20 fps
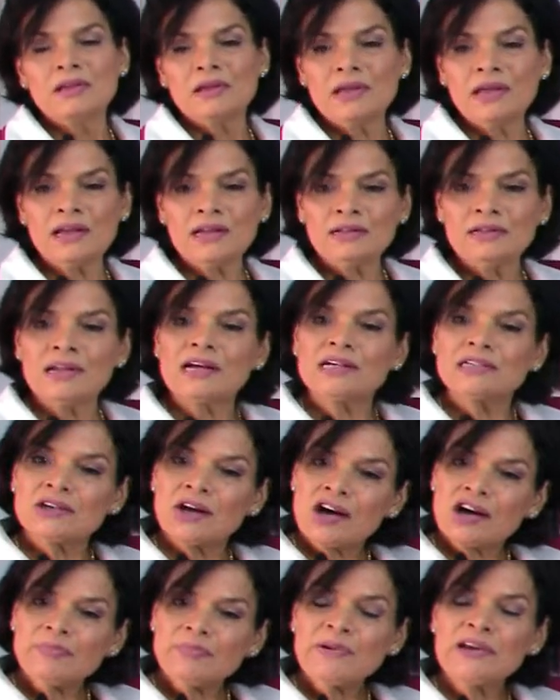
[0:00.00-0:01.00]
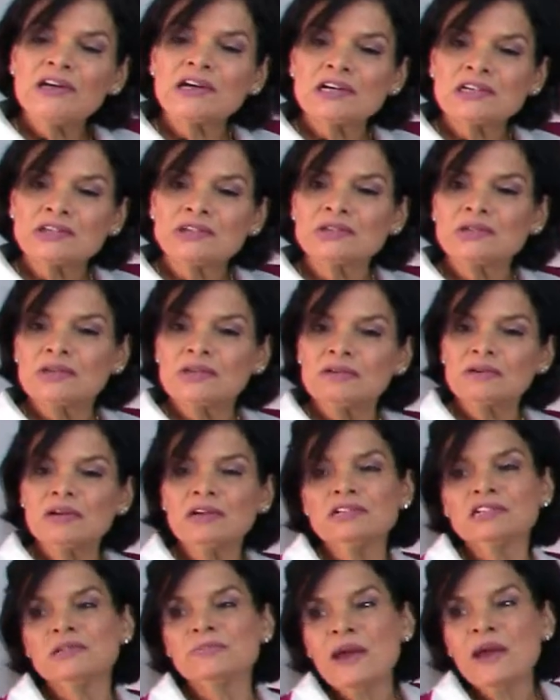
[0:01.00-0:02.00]
And that's hard because
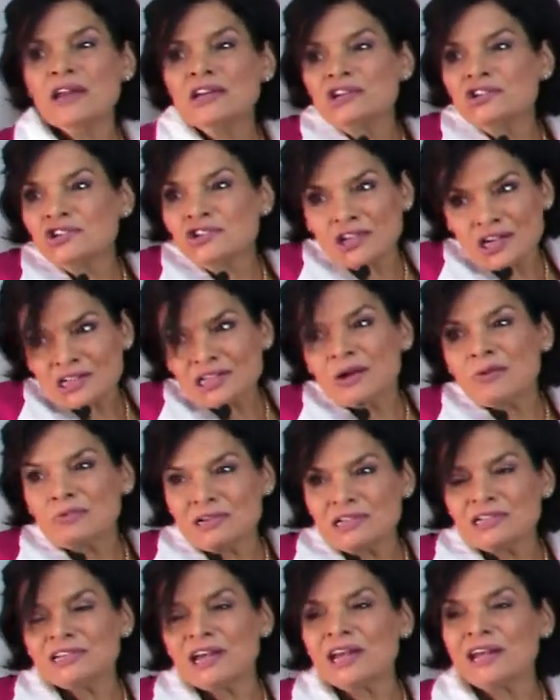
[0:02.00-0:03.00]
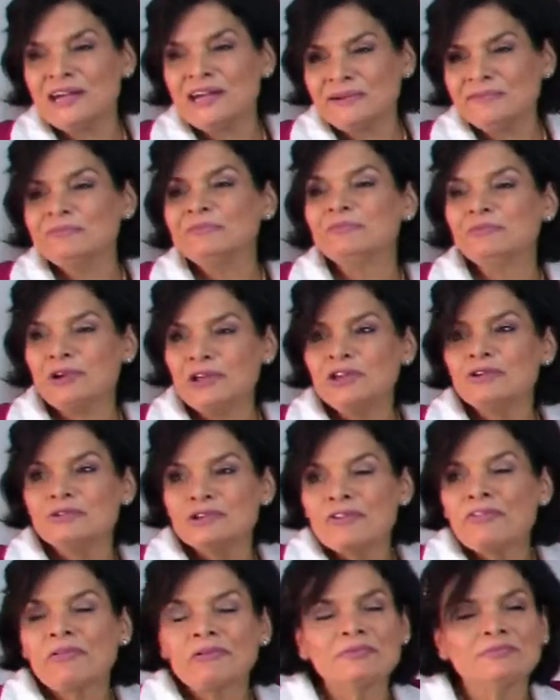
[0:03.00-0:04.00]
in Spanish, that's how we say it. We
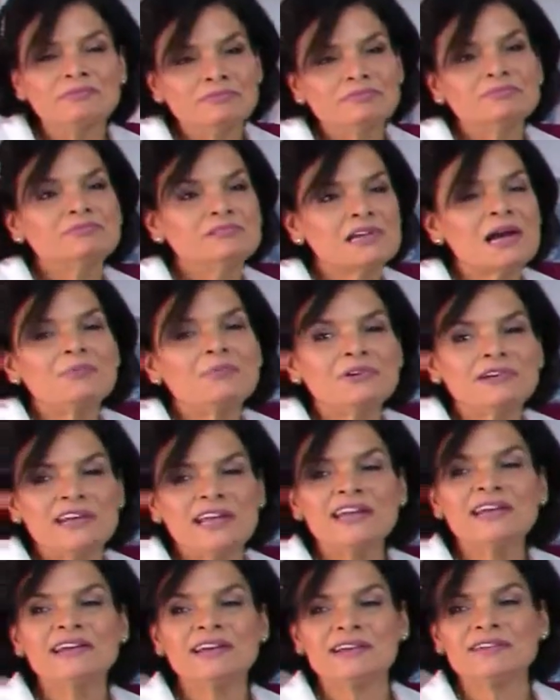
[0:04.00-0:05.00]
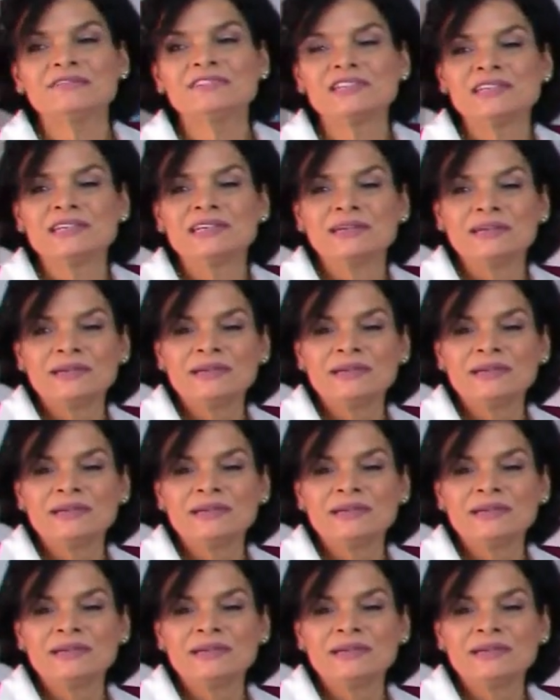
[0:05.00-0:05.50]
use double negatives.